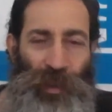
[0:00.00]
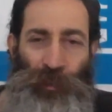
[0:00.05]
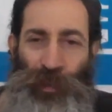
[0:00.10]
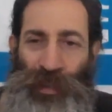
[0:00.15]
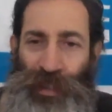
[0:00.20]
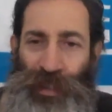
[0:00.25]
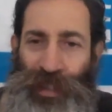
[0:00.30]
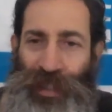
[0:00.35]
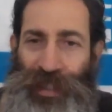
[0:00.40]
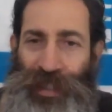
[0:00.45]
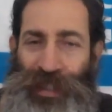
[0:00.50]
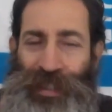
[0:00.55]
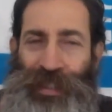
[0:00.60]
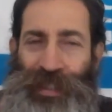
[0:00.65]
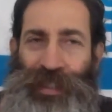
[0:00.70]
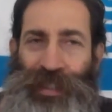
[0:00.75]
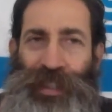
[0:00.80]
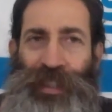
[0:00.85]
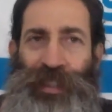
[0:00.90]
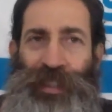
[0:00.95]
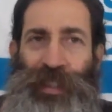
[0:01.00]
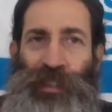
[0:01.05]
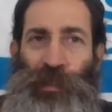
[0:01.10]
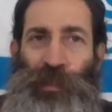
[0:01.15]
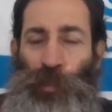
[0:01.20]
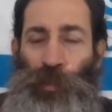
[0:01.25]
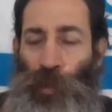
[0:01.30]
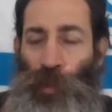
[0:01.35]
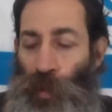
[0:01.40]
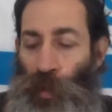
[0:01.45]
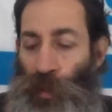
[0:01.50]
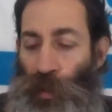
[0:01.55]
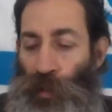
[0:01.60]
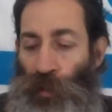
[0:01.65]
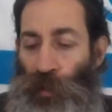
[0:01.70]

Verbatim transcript: but it's the inside that's important.